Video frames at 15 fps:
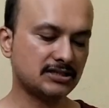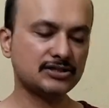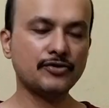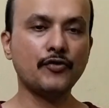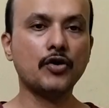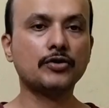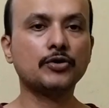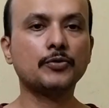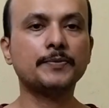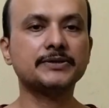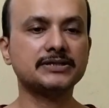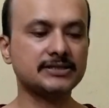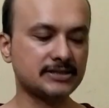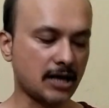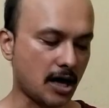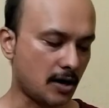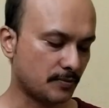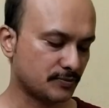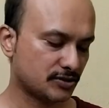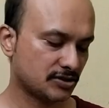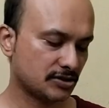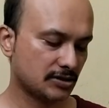clusters of
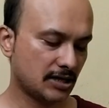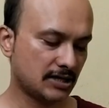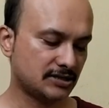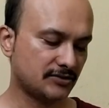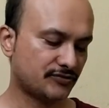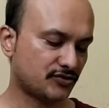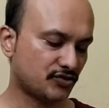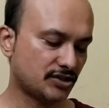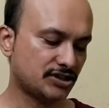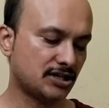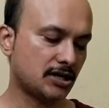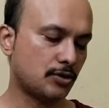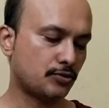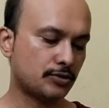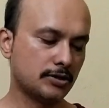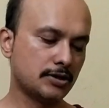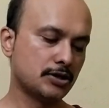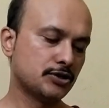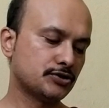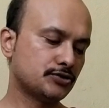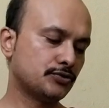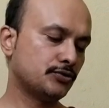octopus's arms, as if stretching
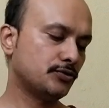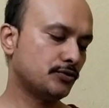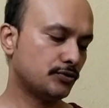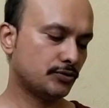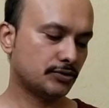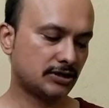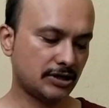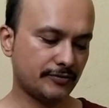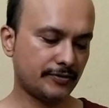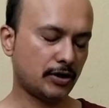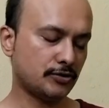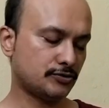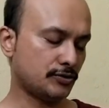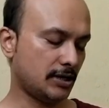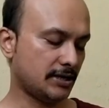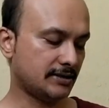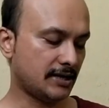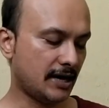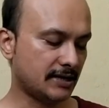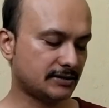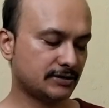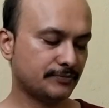up. So they were
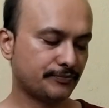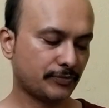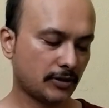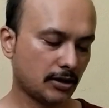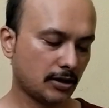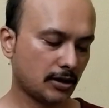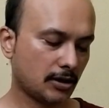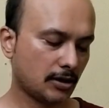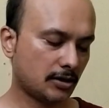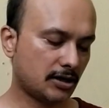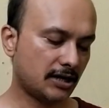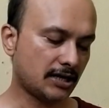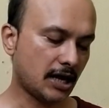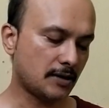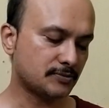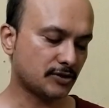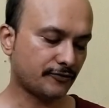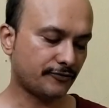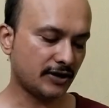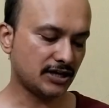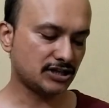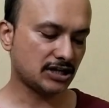also like that. Great
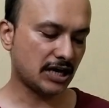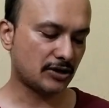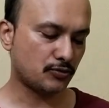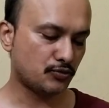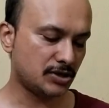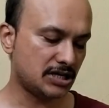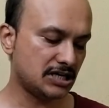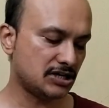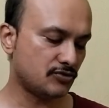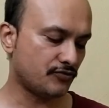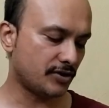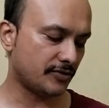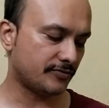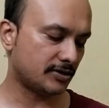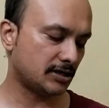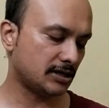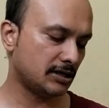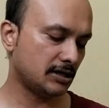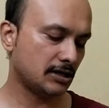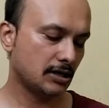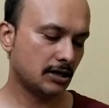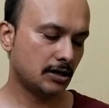arms of flesh like weed,
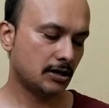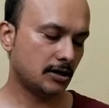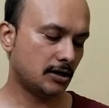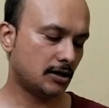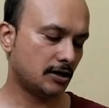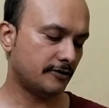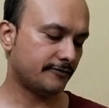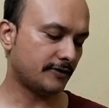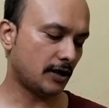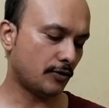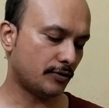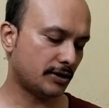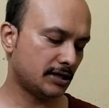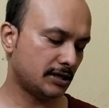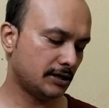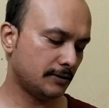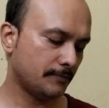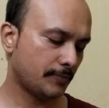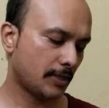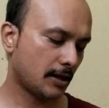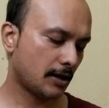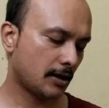wavering,
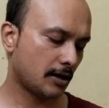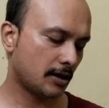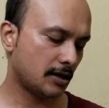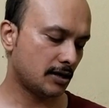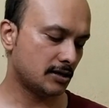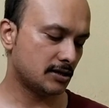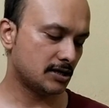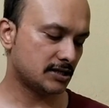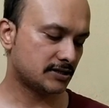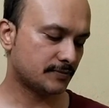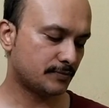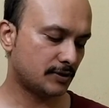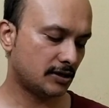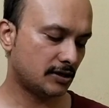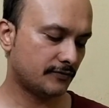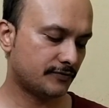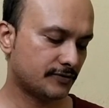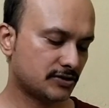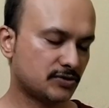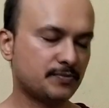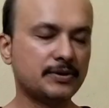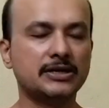flowering in this
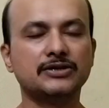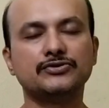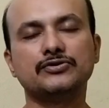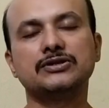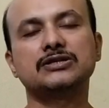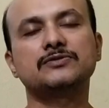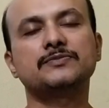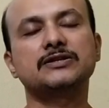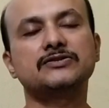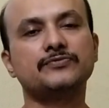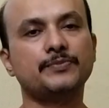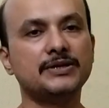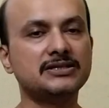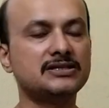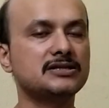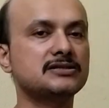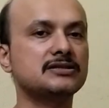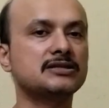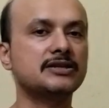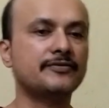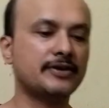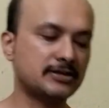brief spring. So in this brief
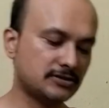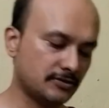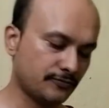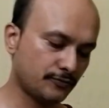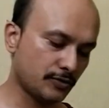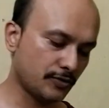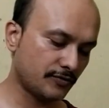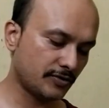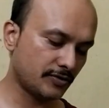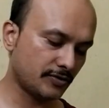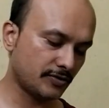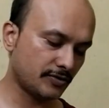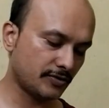spring season, they were as if